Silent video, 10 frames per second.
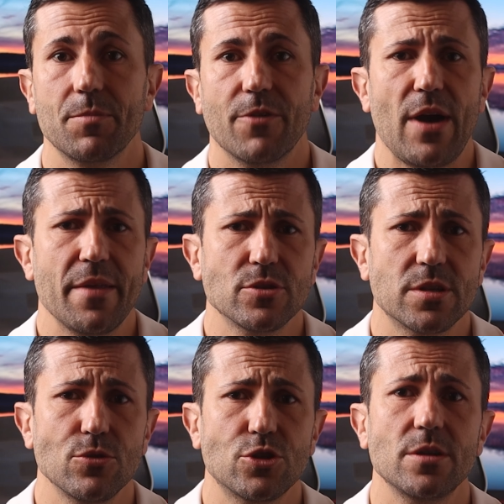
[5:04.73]
The final
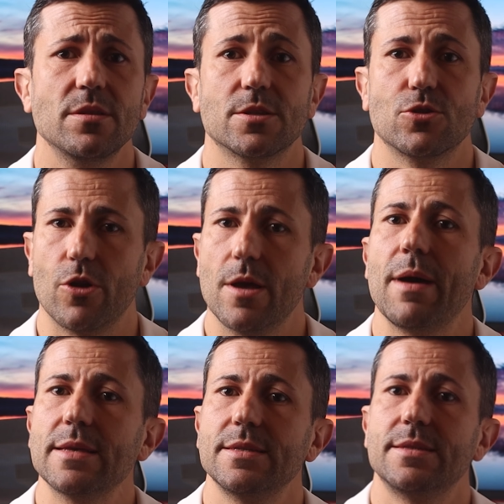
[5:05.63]
solution, the sodium
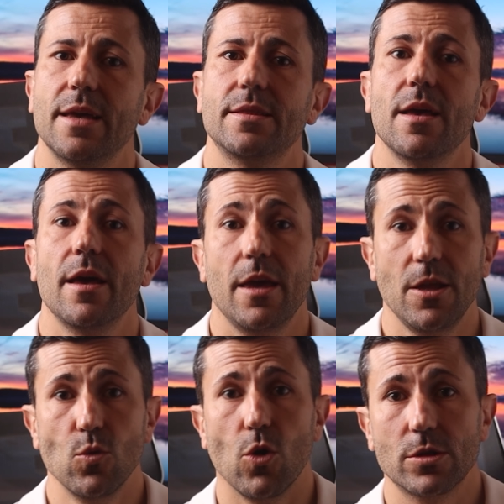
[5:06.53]
acetate
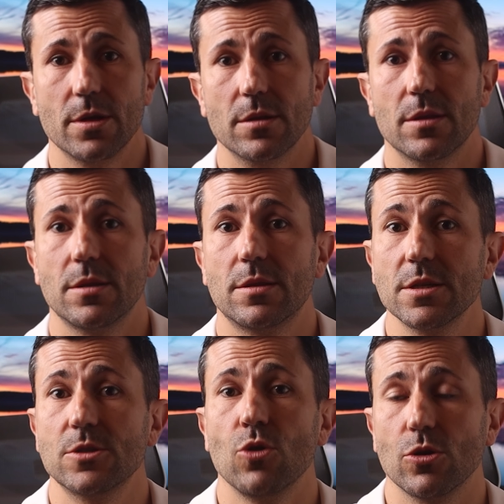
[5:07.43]
in water that
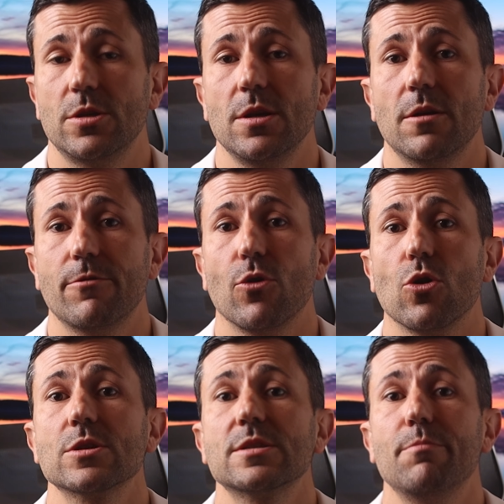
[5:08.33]
does nothing
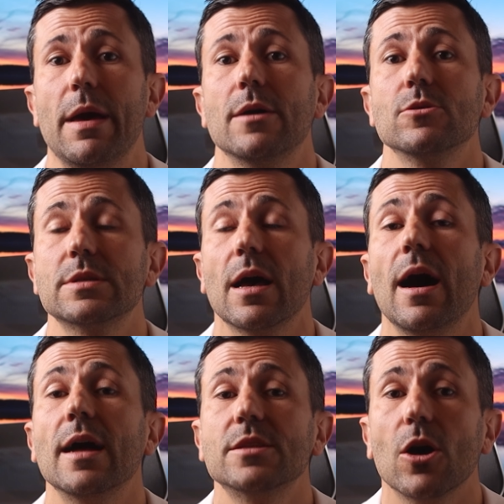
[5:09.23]
for smells
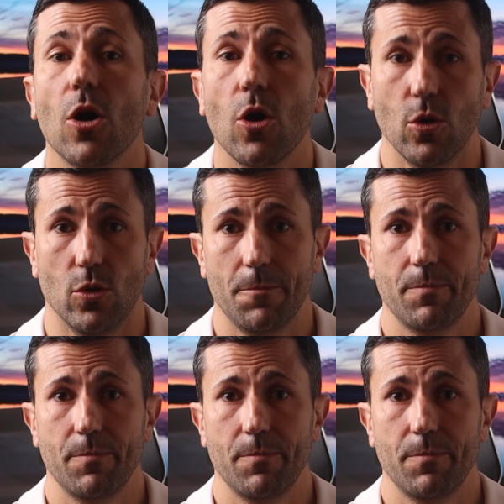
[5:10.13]
at all.